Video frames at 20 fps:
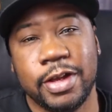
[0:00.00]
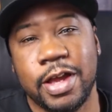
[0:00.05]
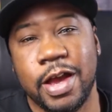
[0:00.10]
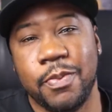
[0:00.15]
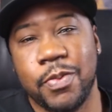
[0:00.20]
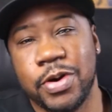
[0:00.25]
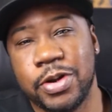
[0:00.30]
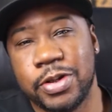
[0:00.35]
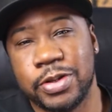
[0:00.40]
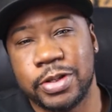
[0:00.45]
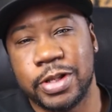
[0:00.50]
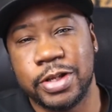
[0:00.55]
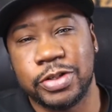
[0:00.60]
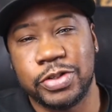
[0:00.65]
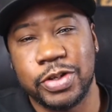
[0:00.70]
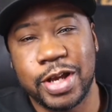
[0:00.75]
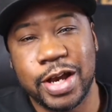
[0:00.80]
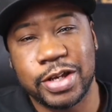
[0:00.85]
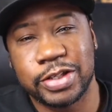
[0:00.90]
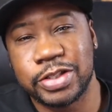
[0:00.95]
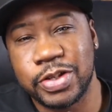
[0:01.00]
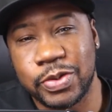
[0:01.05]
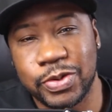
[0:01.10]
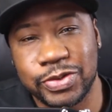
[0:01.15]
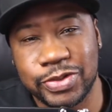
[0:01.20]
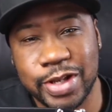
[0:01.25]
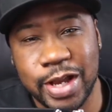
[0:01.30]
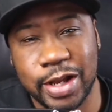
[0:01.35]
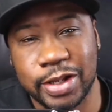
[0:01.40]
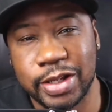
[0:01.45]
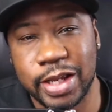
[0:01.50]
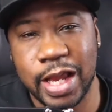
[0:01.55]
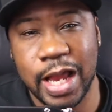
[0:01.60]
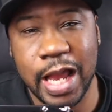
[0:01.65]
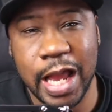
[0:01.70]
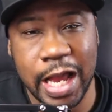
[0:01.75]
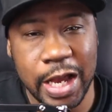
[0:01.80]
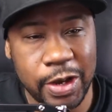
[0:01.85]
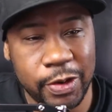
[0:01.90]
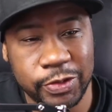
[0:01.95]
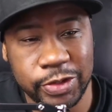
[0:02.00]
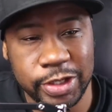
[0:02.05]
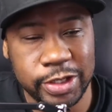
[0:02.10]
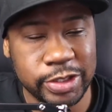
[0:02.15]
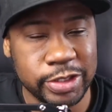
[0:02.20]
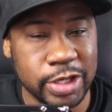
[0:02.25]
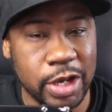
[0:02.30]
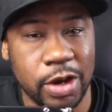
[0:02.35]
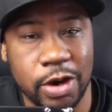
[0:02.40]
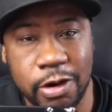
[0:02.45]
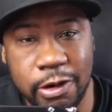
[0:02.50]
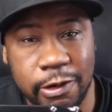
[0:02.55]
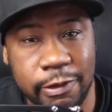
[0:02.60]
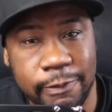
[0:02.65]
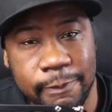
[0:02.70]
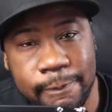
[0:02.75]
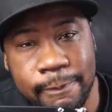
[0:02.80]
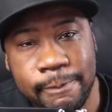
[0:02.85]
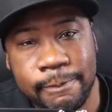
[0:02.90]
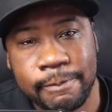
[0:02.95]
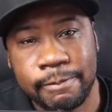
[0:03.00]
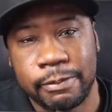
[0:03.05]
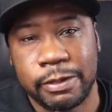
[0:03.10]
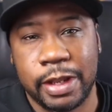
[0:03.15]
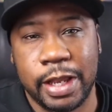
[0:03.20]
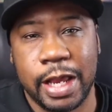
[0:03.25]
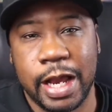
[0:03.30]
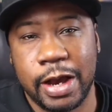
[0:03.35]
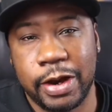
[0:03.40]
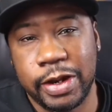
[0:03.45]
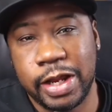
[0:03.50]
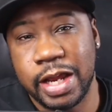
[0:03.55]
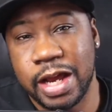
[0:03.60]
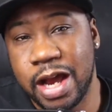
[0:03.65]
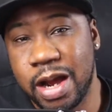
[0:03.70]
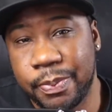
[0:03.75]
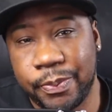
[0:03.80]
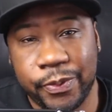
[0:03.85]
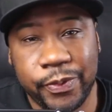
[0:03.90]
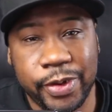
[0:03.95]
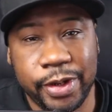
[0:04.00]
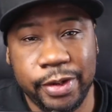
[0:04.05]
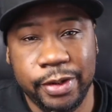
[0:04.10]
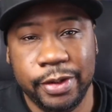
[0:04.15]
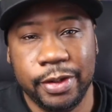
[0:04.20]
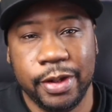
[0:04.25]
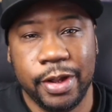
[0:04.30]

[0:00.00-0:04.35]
I'm gonna let you guys know exactly how these are and how they operate.